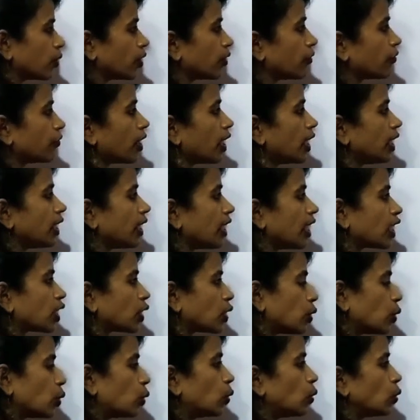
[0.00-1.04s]
If I take
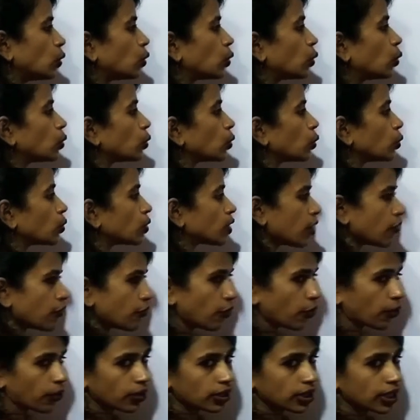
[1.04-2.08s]
2, 2 2s are
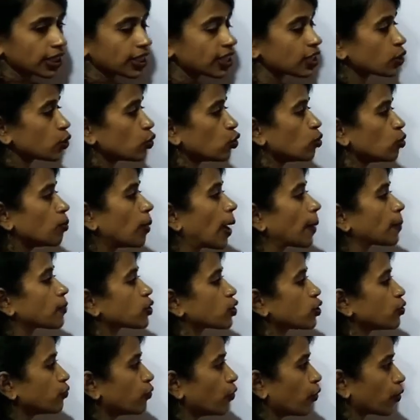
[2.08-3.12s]
4. That is 2 maps
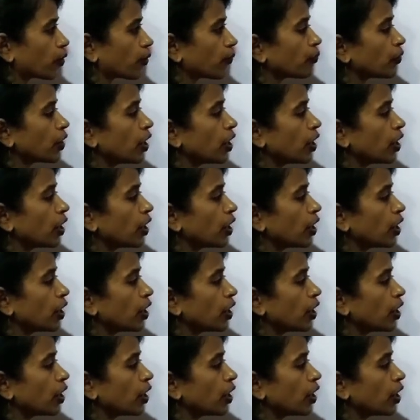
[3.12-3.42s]
to 4.